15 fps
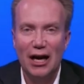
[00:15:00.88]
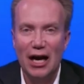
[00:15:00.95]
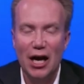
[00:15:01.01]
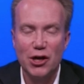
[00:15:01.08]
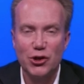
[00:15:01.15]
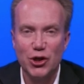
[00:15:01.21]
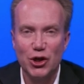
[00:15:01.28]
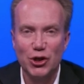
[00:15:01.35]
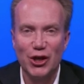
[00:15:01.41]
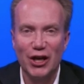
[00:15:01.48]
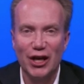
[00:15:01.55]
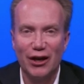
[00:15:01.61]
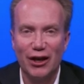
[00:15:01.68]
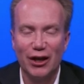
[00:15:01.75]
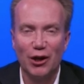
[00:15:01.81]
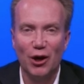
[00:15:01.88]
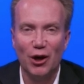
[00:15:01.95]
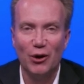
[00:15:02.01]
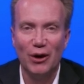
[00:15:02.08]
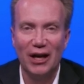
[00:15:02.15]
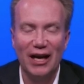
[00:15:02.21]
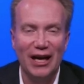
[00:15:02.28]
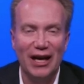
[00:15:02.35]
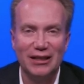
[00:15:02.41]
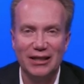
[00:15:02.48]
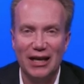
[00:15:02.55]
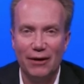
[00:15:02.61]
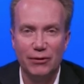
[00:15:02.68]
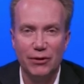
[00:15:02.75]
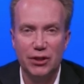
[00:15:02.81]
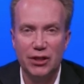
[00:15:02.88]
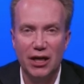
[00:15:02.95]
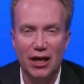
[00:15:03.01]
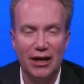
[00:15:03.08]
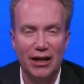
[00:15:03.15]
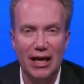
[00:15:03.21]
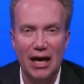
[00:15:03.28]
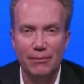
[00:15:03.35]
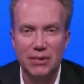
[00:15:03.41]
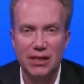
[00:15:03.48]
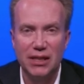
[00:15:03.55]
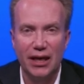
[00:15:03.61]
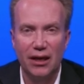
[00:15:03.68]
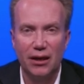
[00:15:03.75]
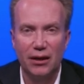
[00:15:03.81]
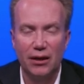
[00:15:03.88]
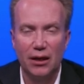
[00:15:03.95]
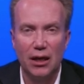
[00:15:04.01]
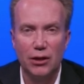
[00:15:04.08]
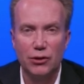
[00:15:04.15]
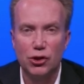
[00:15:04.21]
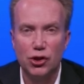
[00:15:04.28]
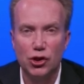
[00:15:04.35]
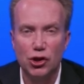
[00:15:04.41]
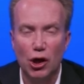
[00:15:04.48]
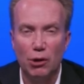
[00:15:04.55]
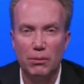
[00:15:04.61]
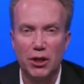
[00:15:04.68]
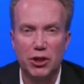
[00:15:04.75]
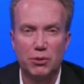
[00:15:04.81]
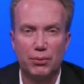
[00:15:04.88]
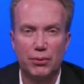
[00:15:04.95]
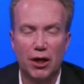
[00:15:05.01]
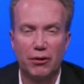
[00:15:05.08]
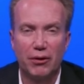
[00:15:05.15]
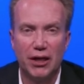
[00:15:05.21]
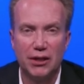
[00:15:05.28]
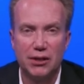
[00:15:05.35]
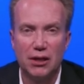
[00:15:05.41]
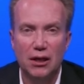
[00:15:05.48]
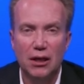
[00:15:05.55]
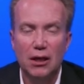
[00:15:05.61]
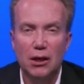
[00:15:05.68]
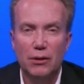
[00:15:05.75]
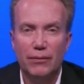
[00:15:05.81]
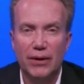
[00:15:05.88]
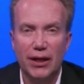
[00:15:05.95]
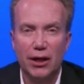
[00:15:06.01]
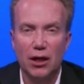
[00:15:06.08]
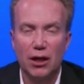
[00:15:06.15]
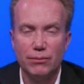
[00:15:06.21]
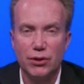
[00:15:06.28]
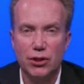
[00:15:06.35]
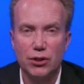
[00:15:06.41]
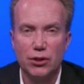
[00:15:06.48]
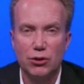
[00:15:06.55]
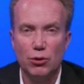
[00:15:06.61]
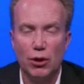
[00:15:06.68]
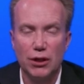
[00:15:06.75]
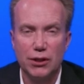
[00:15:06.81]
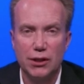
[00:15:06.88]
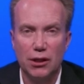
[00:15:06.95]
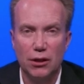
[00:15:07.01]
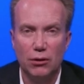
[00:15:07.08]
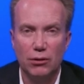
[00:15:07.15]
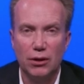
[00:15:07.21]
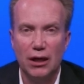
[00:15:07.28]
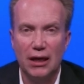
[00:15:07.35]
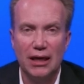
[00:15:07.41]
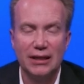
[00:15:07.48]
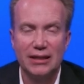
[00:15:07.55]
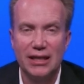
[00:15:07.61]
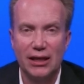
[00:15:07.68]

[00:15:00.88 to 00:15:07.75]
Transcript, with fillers: uh, just a year ago, and I was there, and I'm seeing uh, so much progress when it comes to also uh,